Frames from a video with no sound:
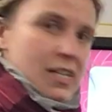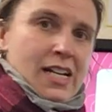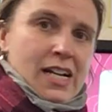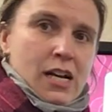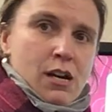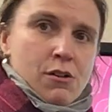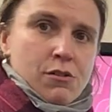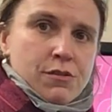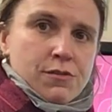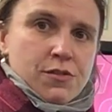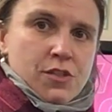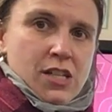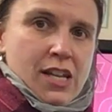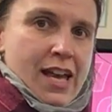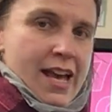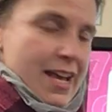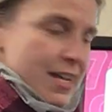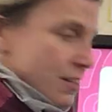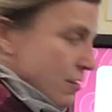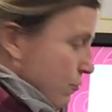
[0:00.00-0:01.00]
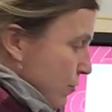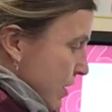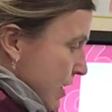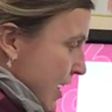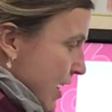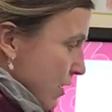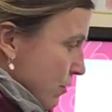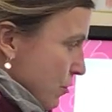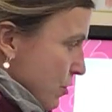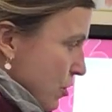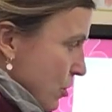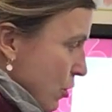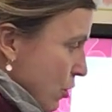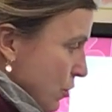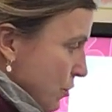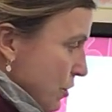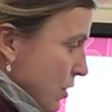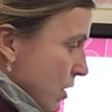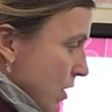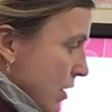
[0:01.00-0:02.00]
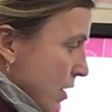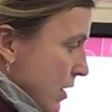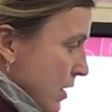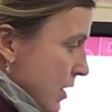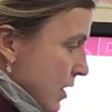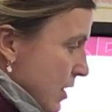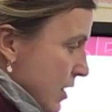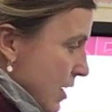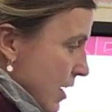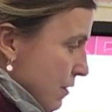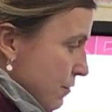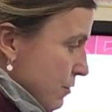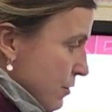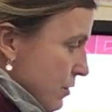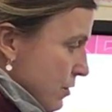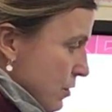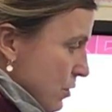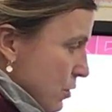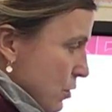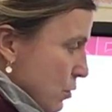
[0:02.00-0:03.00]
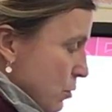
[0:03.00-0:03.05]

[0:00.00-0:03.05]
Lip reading: tower of 10. If we count on 11,